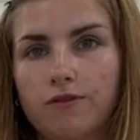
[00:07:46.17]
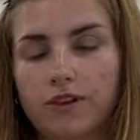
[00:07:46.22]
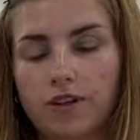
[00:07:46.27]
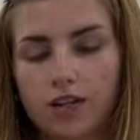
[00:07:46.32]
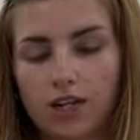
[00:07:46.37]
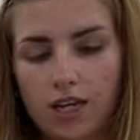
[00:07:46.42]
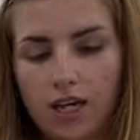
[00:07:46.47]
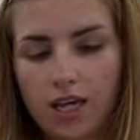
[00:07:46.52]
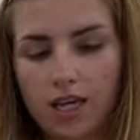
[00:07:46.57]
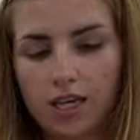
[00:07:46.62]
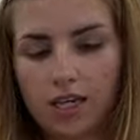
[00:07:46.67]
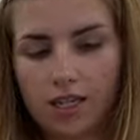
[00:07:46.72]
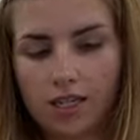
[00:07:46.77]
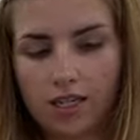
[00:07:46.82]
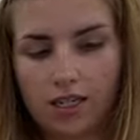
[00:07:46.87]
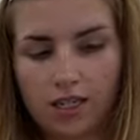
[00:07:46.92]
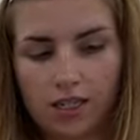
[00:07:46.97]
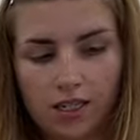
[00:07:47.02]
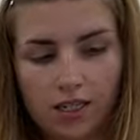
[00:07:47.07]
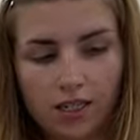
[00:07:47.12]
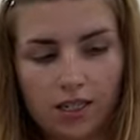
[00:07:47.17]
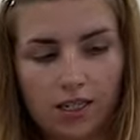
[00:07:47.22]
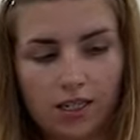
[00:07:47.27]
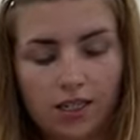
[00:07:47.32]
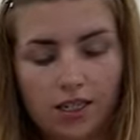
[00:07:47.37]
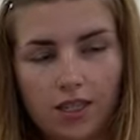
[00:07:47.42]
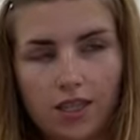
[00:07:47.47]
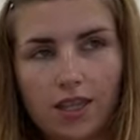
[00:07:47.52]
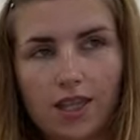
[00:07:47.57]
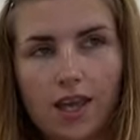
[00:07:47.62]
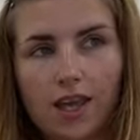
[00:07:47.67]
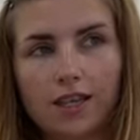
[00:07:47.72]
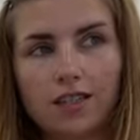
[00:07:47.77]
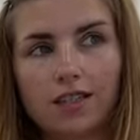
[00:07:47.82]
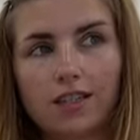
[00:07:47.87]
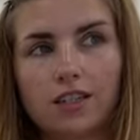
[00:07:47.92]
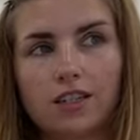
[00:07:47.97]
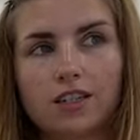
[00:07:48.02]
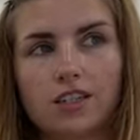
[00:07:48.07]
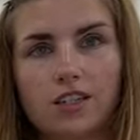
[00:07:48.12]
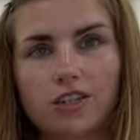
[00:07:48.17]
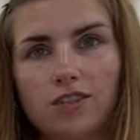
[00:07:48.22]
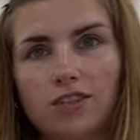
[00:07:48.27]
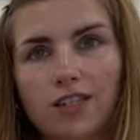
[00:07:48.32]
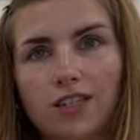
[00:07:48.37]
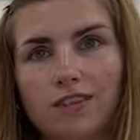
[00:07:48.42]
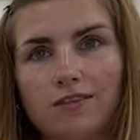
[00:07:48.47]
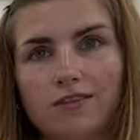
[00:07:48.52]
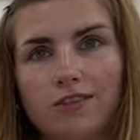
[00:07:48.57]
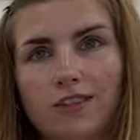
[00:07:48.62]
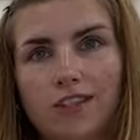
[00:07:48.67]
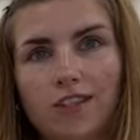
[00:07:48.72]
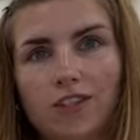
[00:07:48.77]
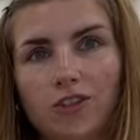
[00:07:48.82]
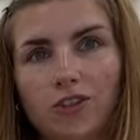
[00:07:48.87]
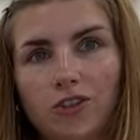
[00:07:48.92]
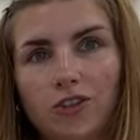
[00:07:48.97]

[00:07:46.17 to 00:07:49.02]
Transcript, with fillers: feel like that's conducive to